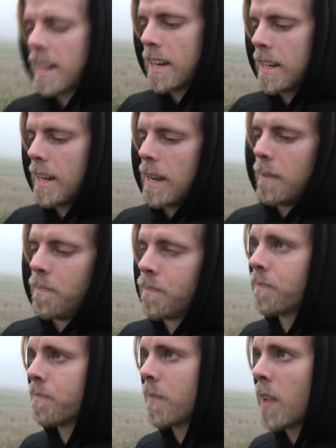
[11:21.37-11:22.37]
And
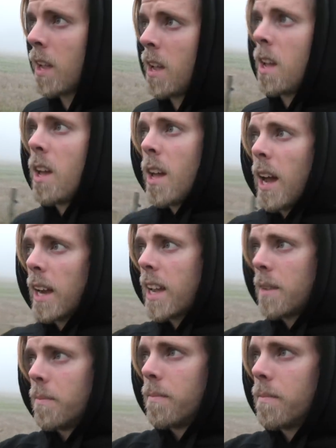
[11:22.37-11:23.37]

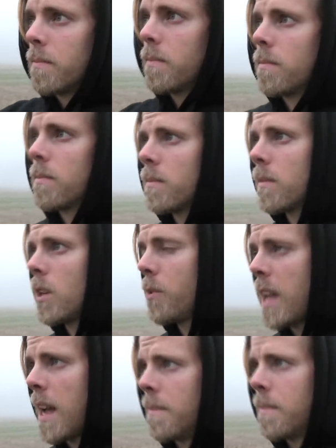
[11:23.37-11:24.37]
again, you
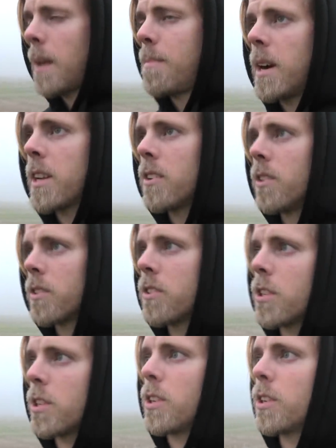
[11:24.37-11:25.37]
know, yeah, I might
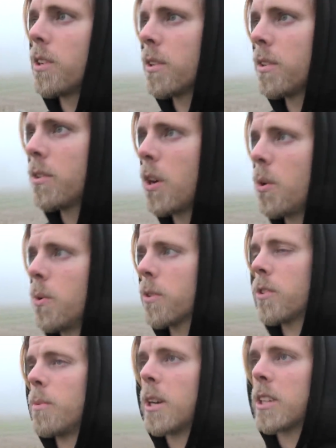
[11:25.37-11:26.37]
not grow
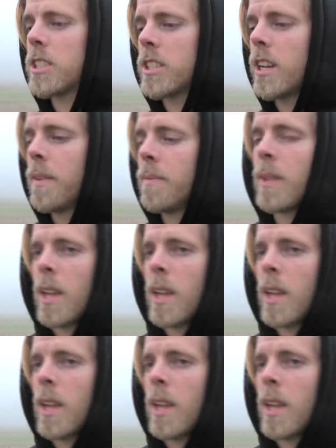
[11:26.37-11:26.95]
so much